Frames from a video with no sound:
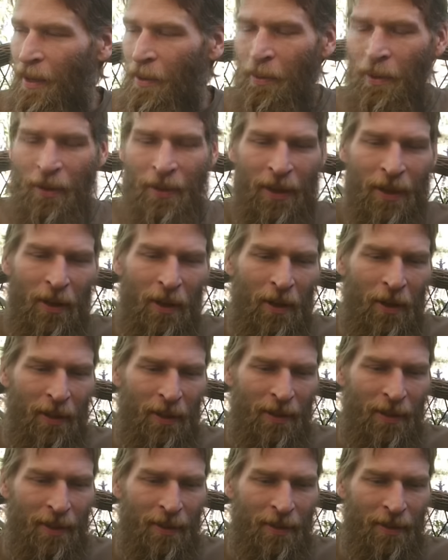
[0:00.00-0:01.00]
what are they
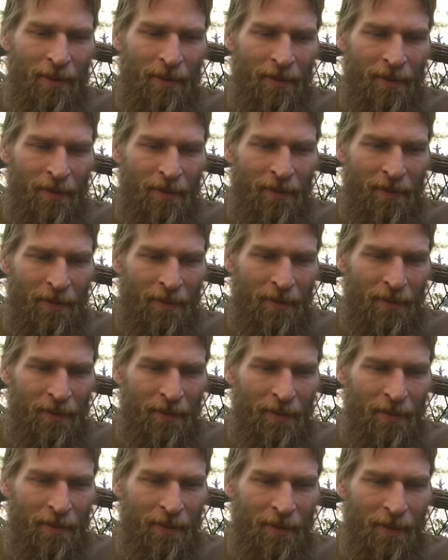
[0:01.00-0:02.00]
called?
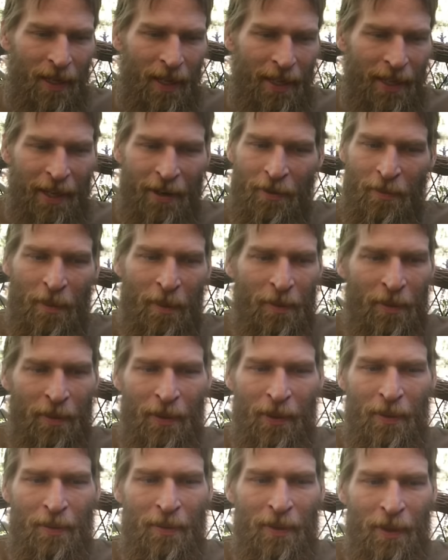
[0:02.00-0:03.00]
I can't remember.
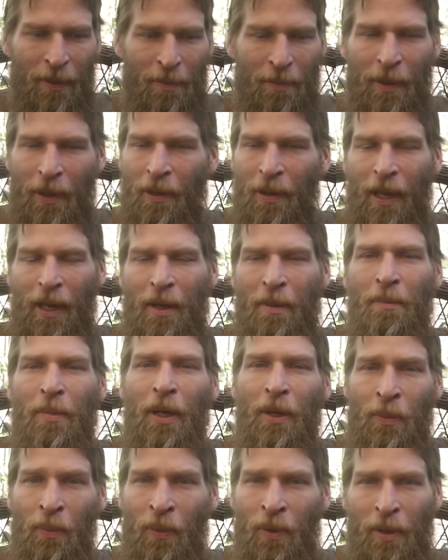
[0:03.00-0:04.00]
They're they're they're like a
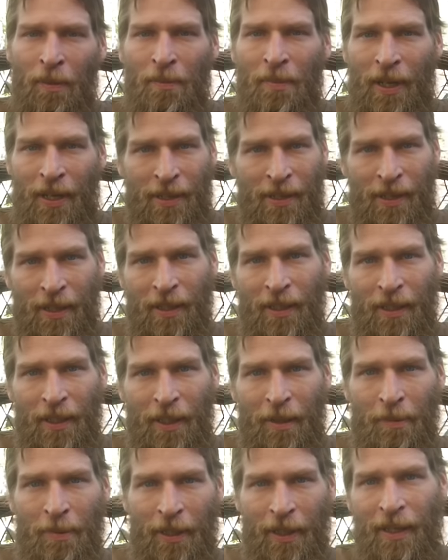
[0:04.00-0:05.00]
budworm
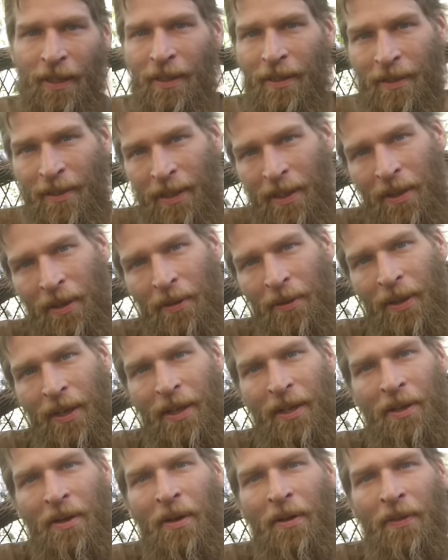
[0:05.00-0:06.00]
basically, but you know they
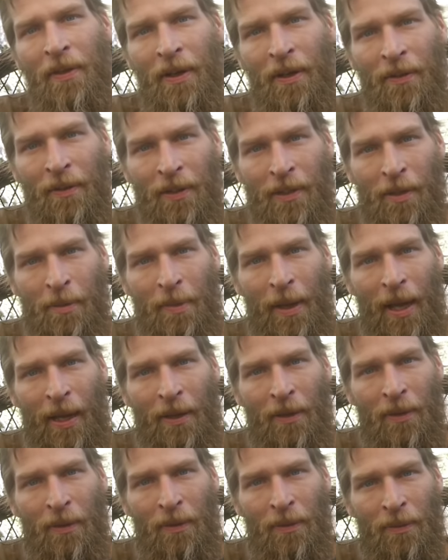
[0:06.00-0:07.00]
get on there the
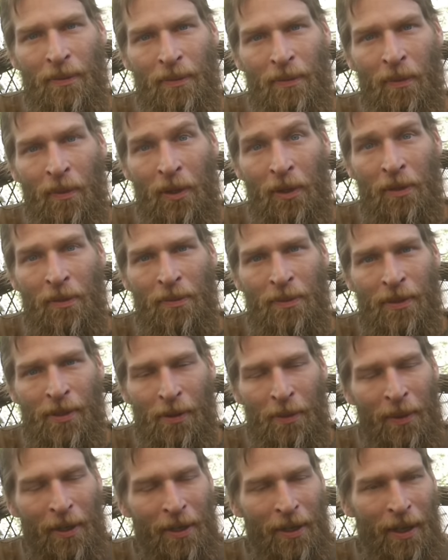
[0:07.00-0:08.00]
tobacco worms
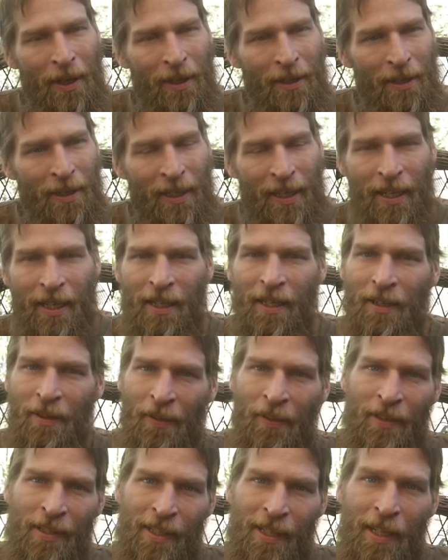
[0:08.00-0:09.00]
or whatnot that get into
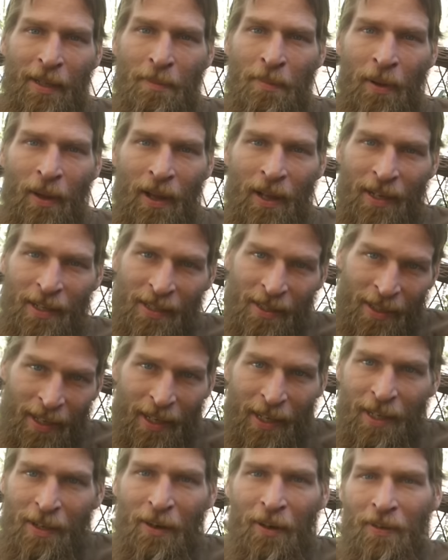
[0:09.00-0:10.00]
the seed pods and
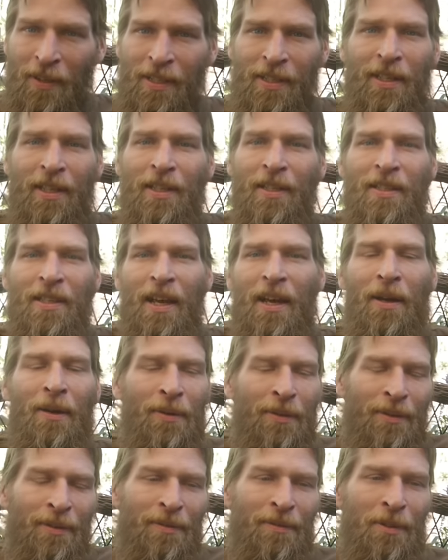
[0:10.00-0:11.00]
they eat all the seeds
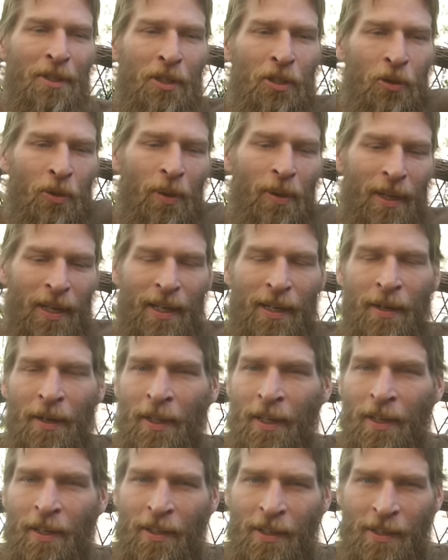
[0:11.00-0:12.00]
out and destroy it.
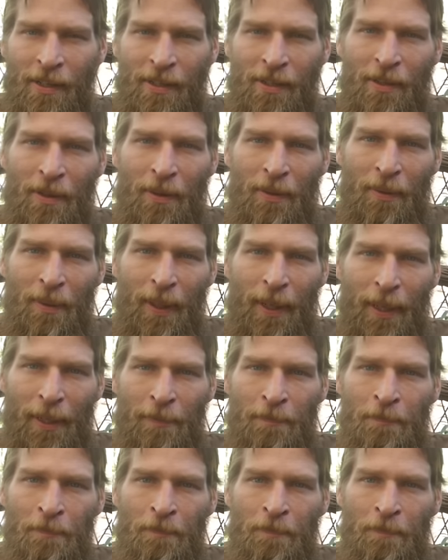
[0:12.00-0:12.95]
So uh,